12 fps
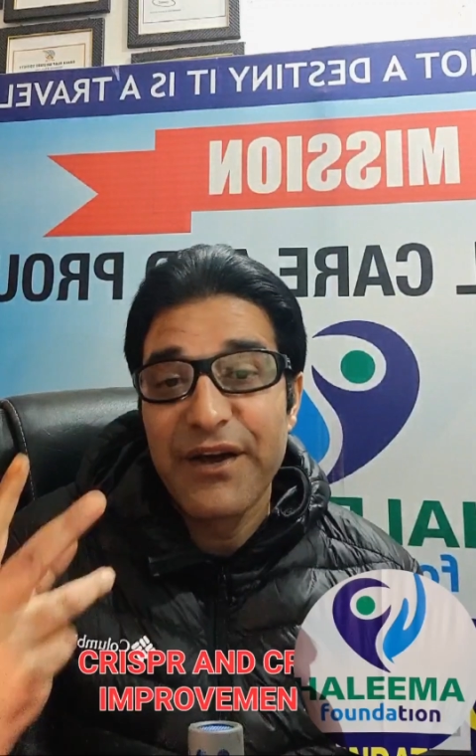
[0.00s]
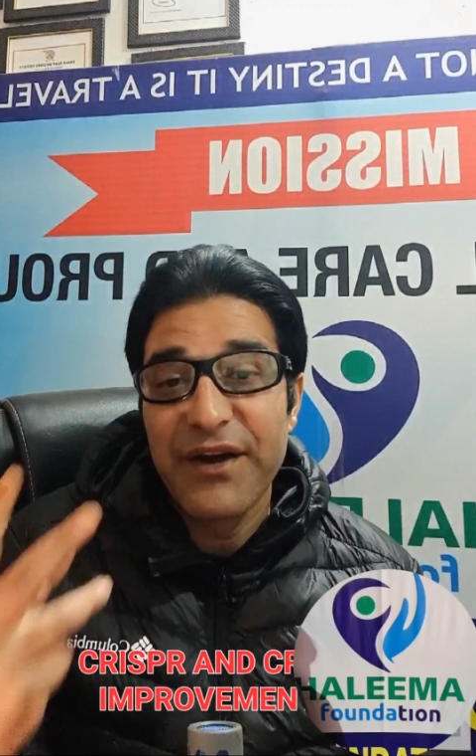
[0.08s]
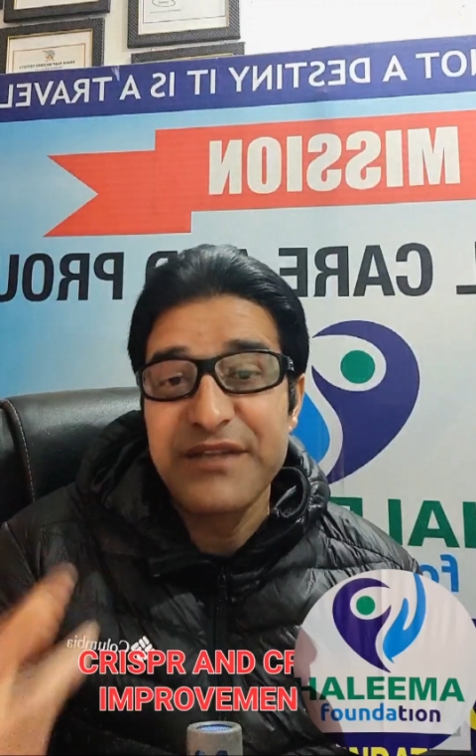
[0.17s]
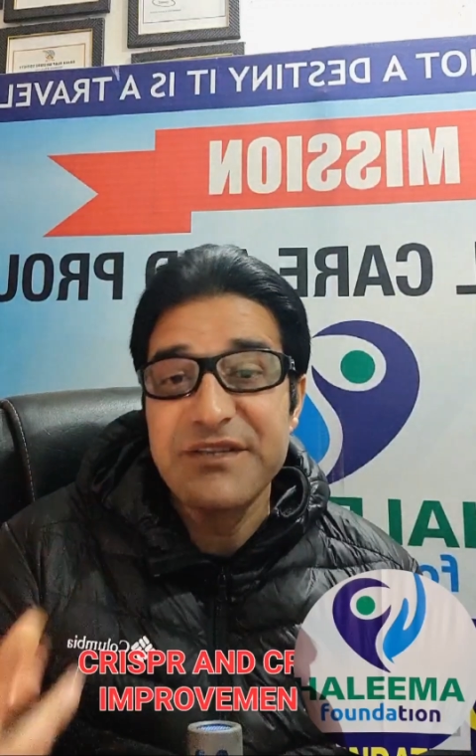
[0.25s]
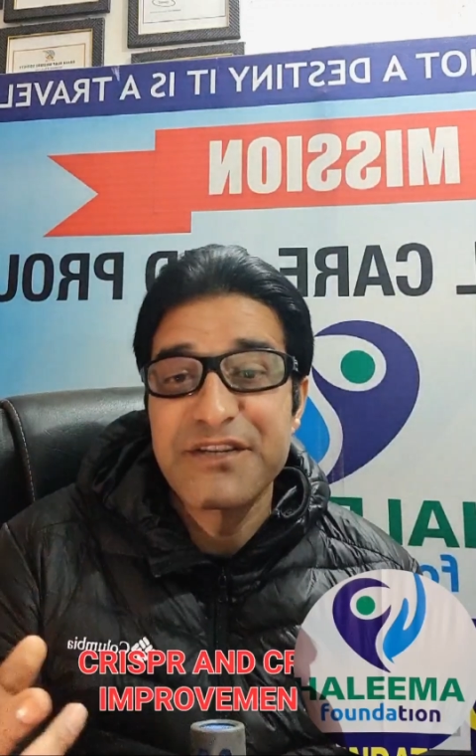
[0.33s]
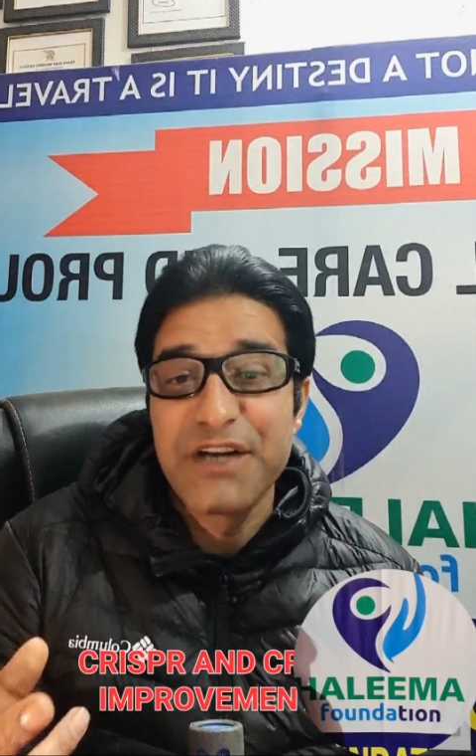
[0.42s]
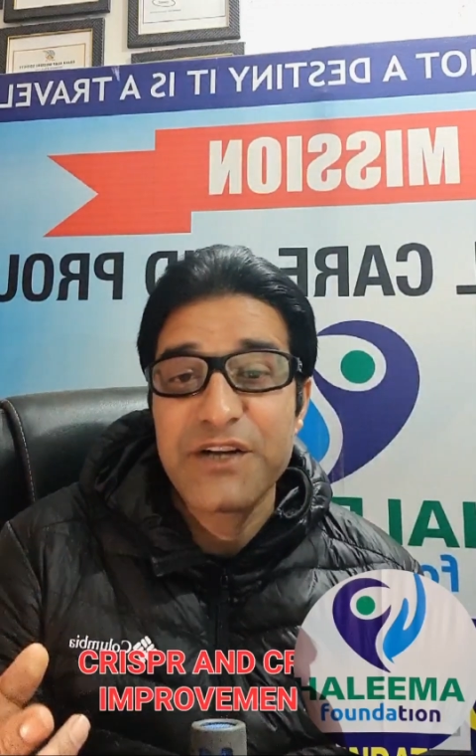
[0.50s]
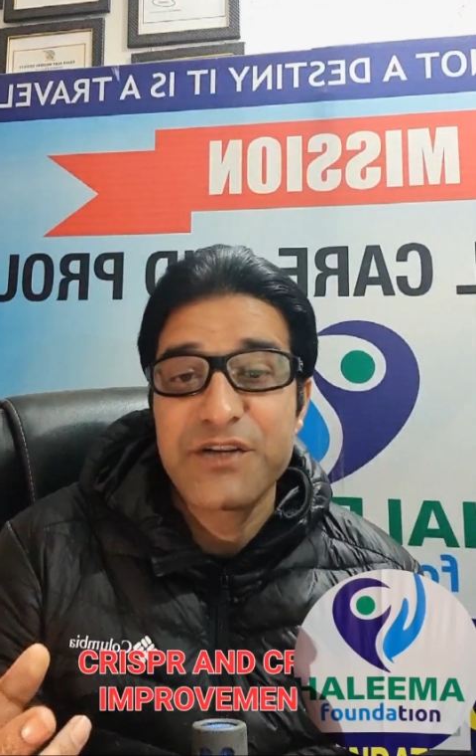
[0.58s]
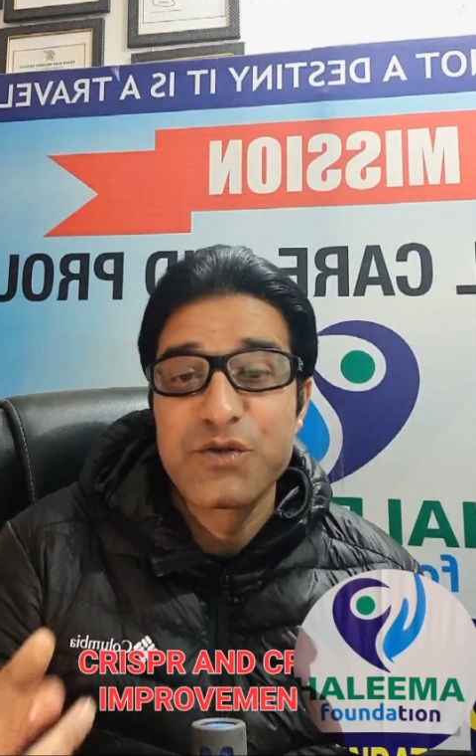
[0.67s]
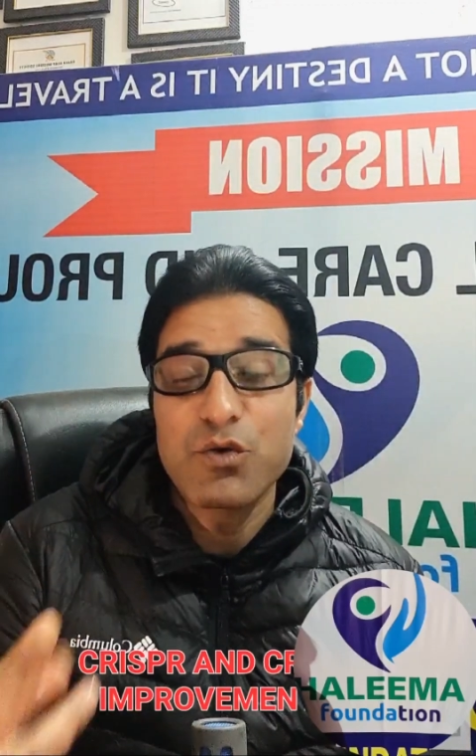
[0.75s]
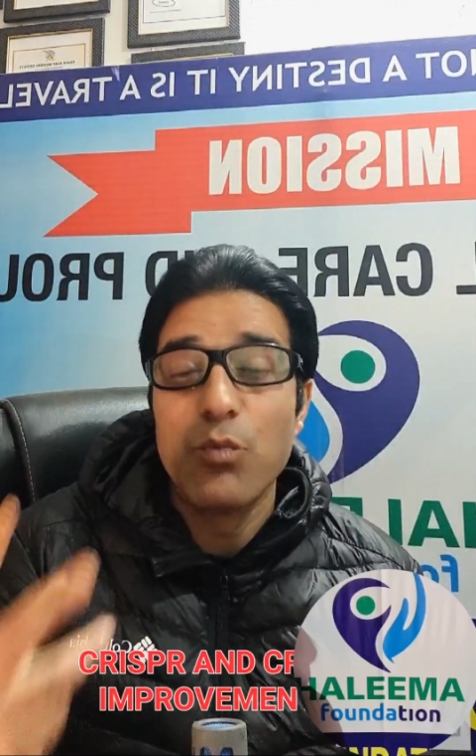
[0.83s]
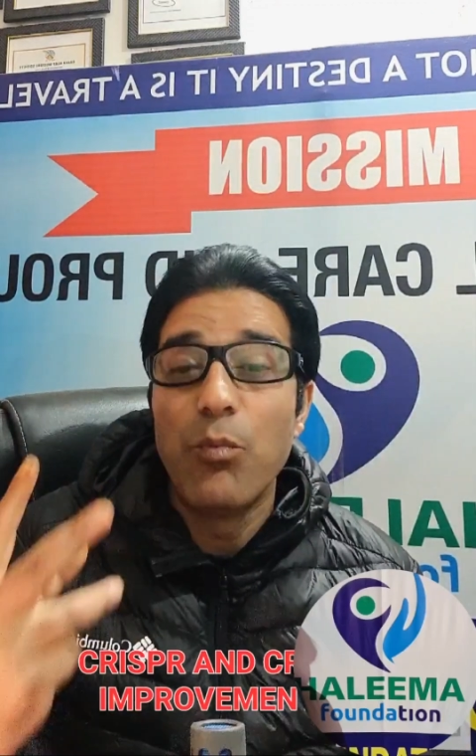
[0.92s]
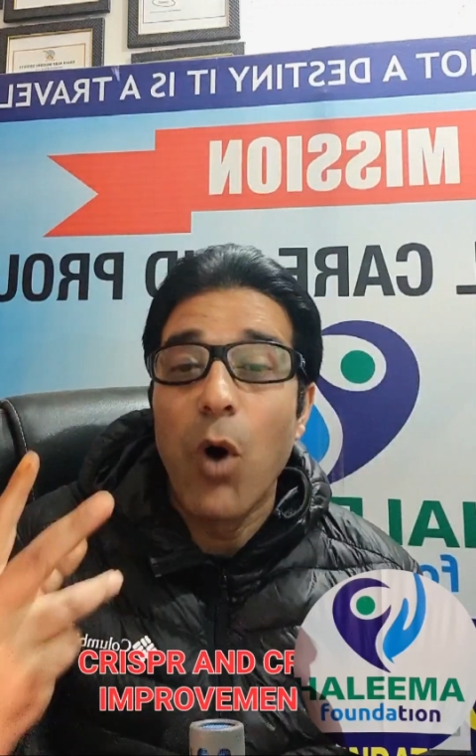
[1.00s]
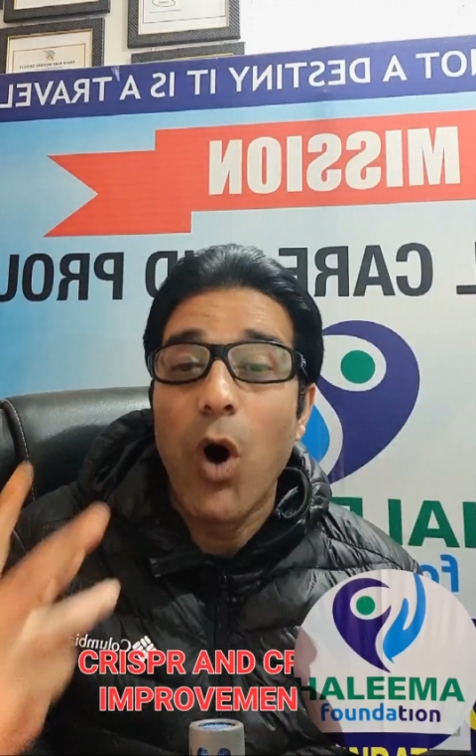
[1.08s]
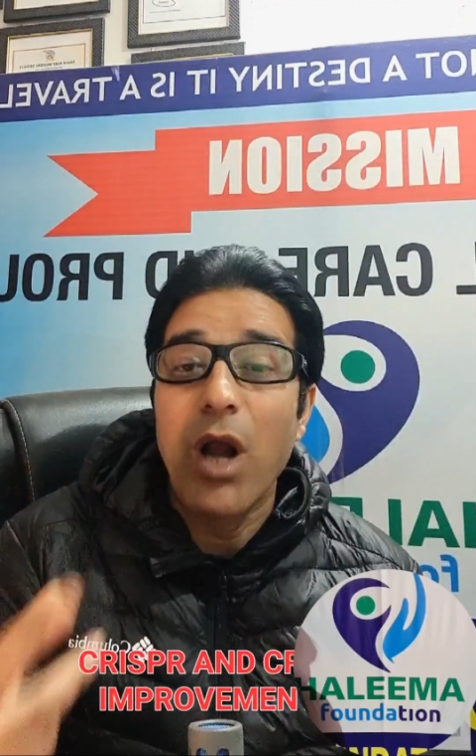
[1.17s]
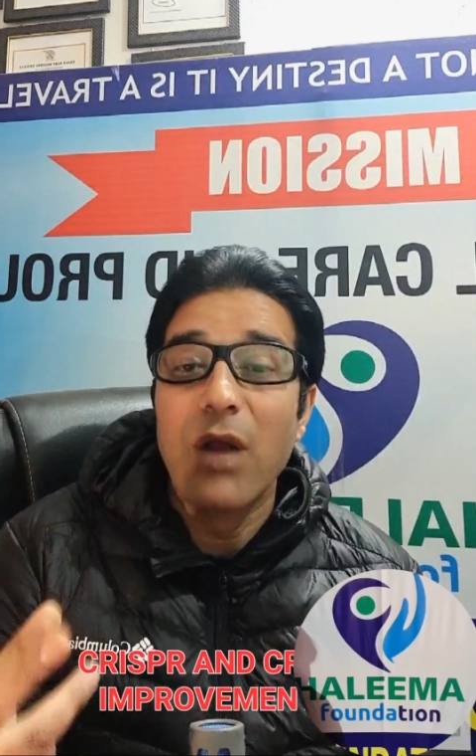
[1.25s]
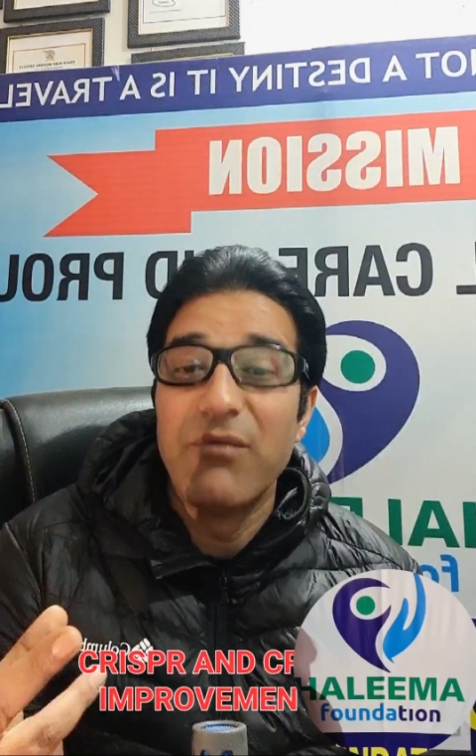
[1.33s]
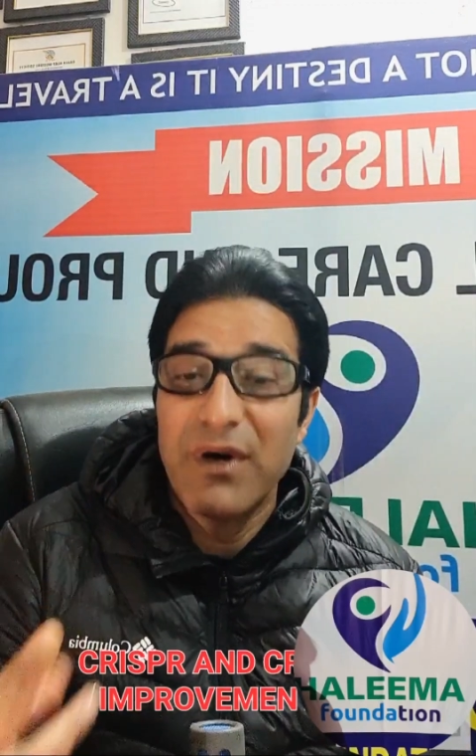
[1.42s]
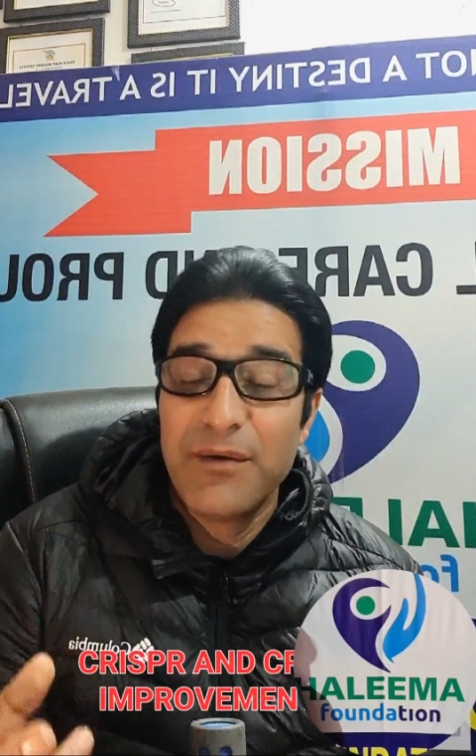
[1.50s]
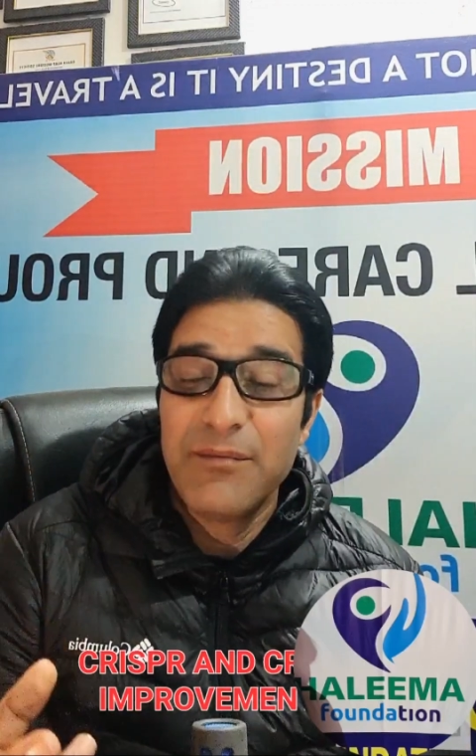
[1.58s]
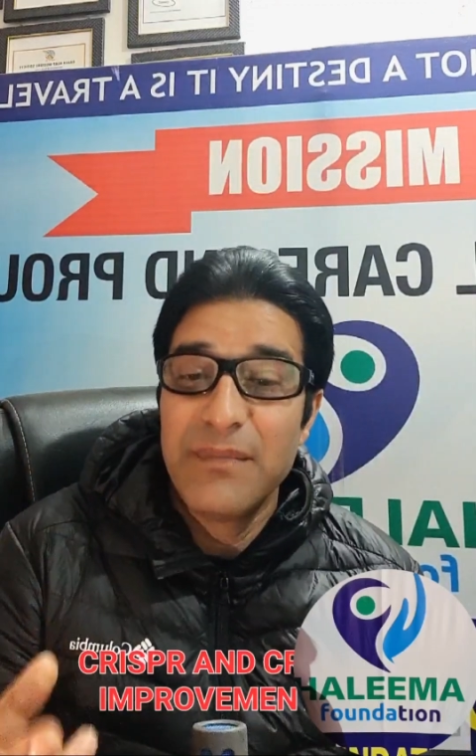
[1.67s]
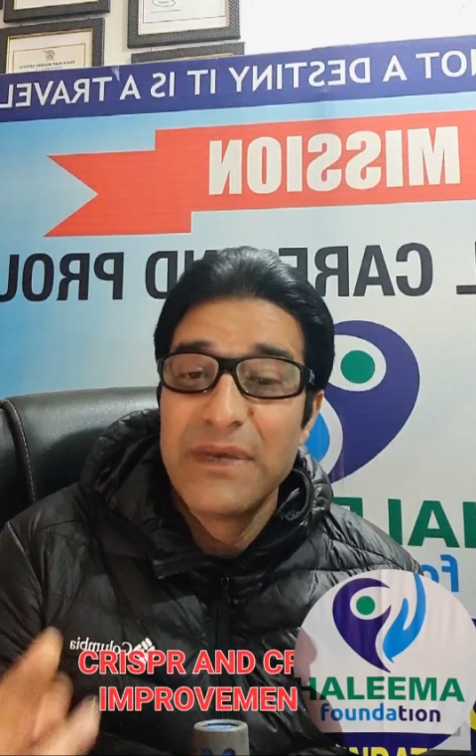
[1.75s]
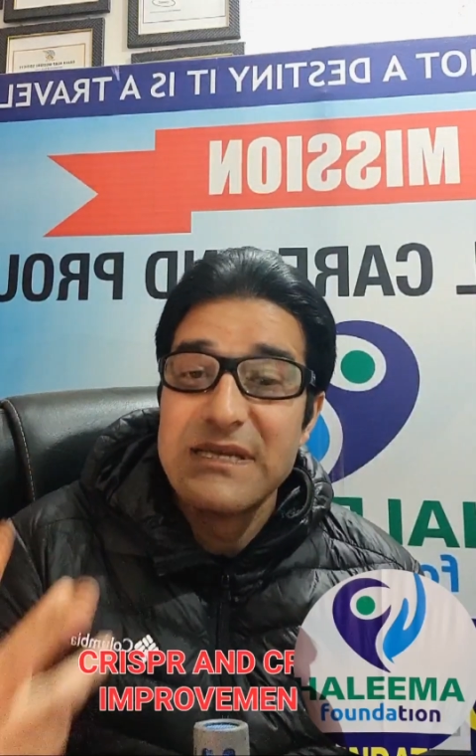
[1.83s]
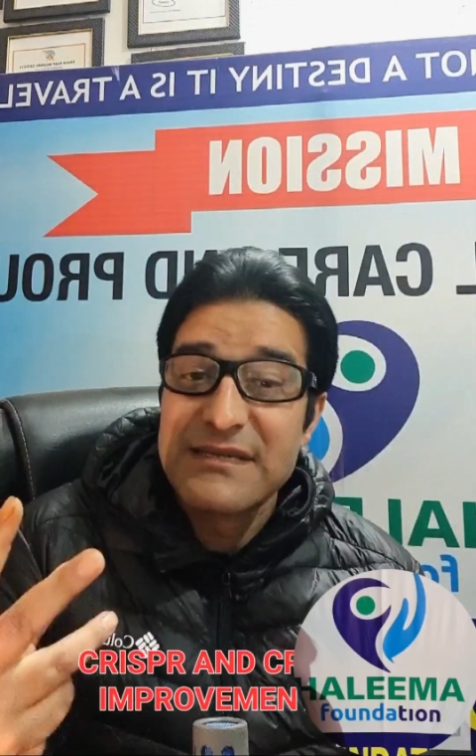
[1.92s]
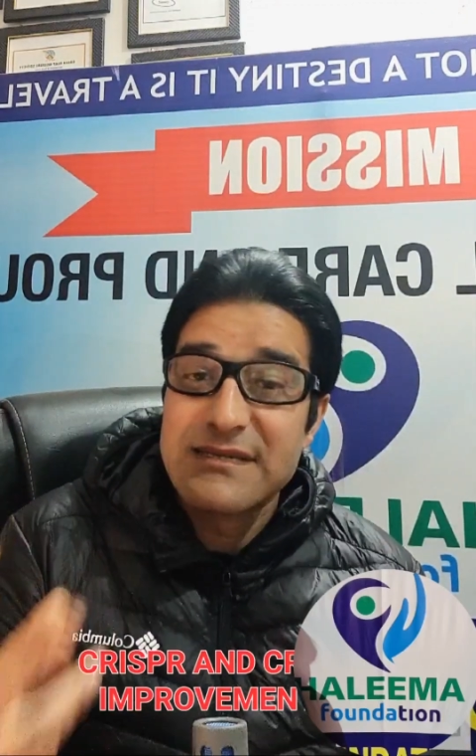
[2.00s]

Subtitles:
resistance to bollworm.